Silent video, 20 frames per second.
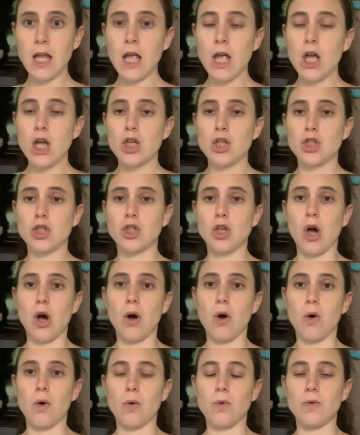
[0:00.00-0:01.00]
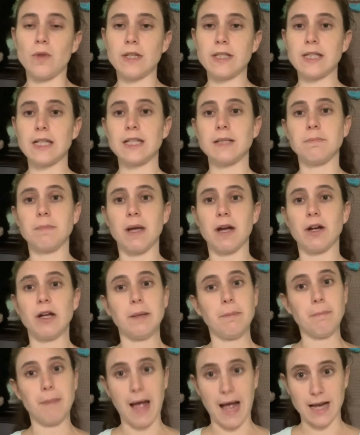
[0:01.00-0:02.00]
So this is
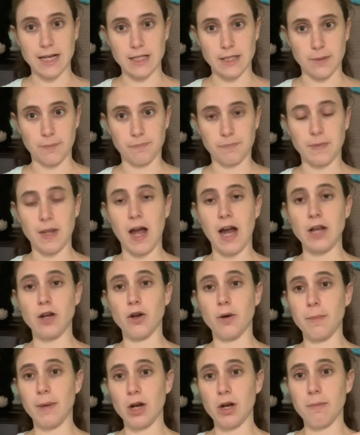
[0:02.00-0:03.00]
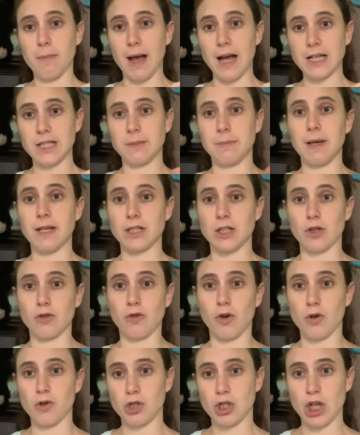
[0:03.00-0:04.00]
Mary Maxim. Now I know Mary Maxim has the
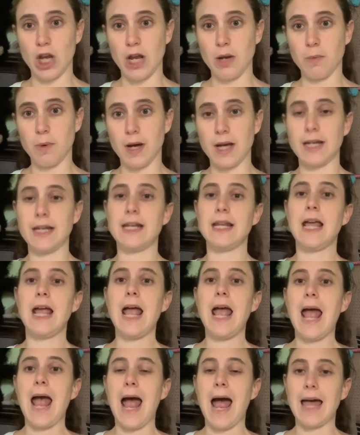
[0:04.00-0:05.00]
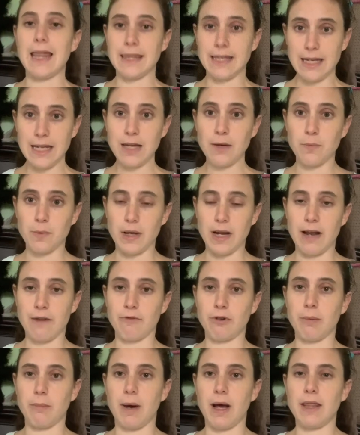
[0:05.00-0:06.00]
crochet one and the knit one
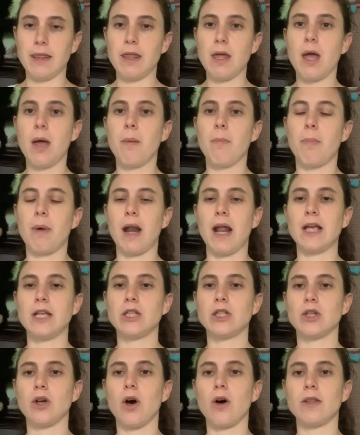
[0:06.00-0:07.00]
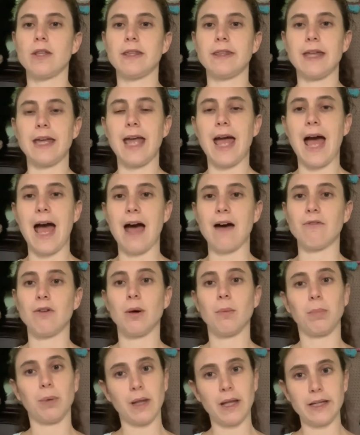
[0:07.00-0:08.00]
every month, but I saw that they have
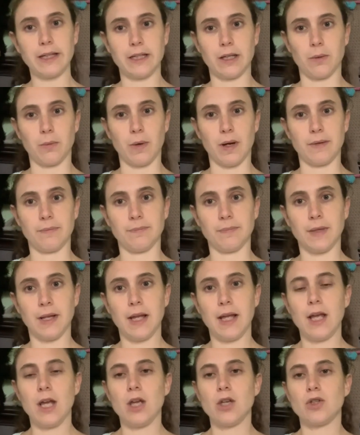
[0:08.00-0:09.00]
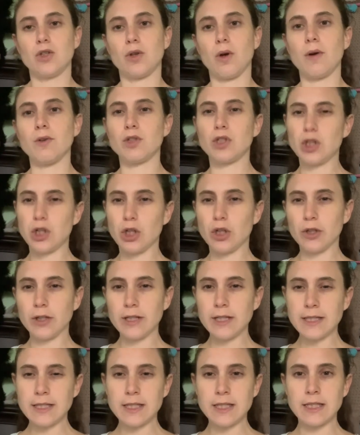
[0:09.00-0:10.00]
a blanket one. So I was
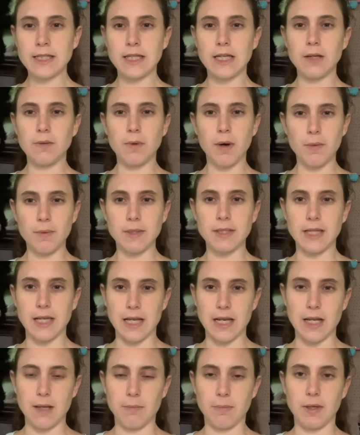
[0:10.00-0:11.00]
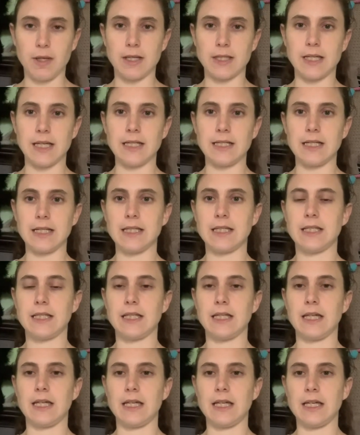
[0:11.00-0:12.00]
curious to see what was in it because I did
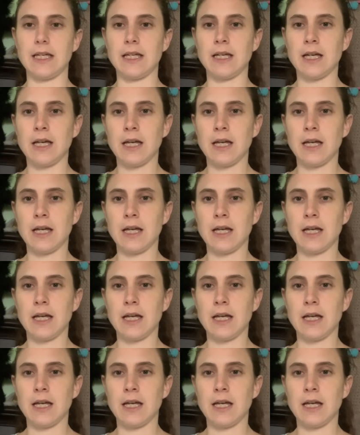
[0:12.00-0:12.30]
see,